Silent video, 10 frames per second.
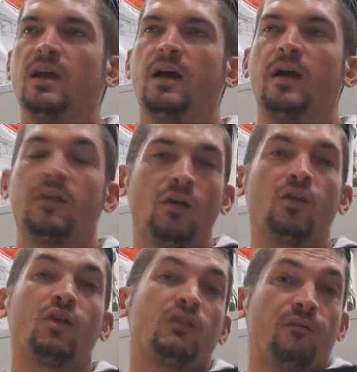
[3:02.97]

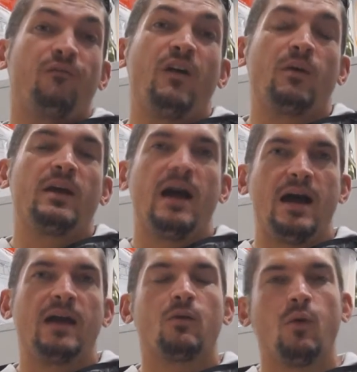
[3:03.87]
Those are very
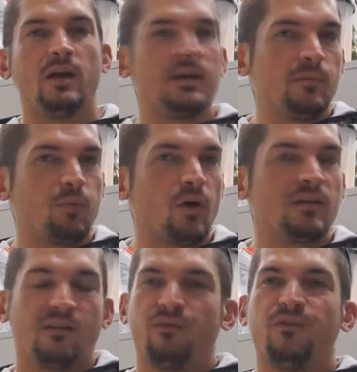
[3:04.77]
high quality
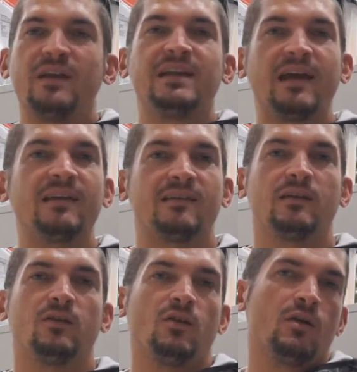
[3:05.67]
proteins.
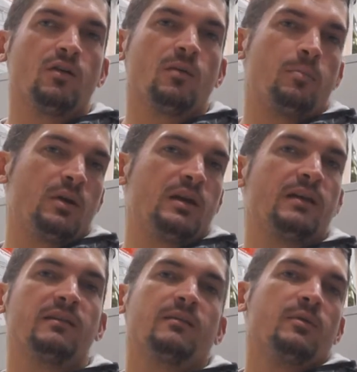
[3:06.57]
Fantastic, your body
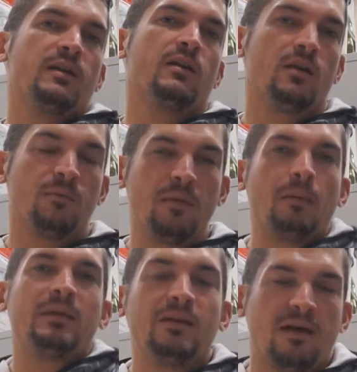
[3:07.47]
can assimilate a lot of
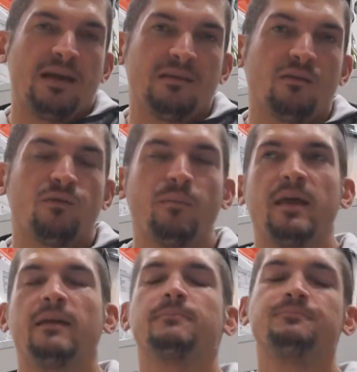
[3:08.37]
amino acids from that.